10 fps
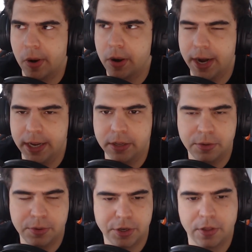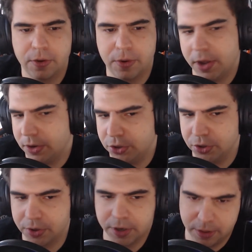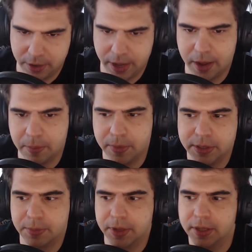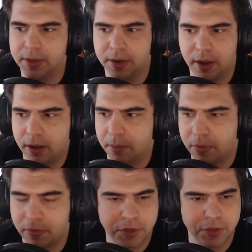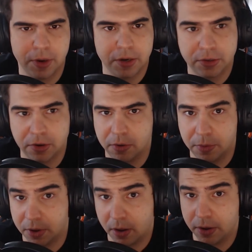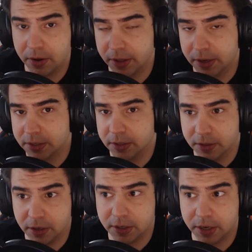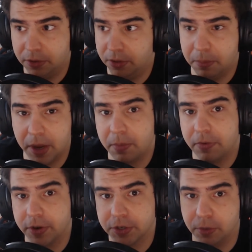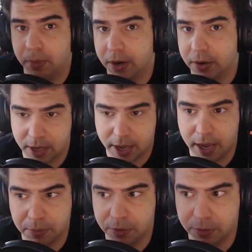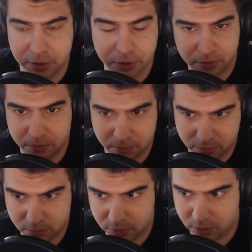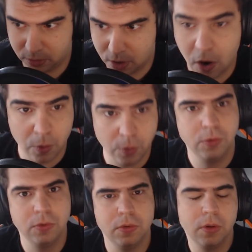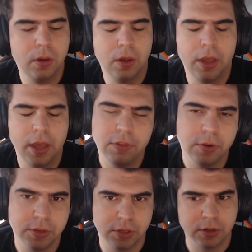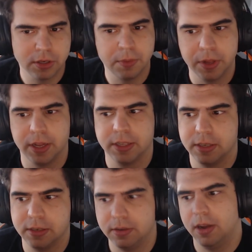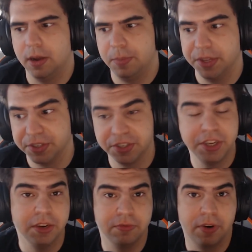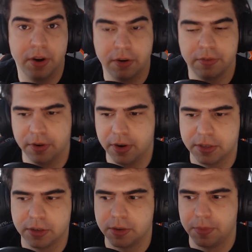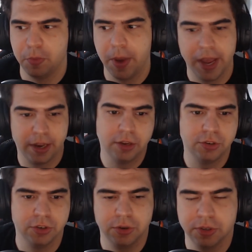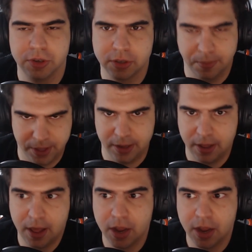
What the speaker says: connecting to each other during the game is something that professional players struggle with a lot, and I think it's a skill that many professional players aim to own even though it's not something that's being seen very often, it's not something you pay attention to. It's not something that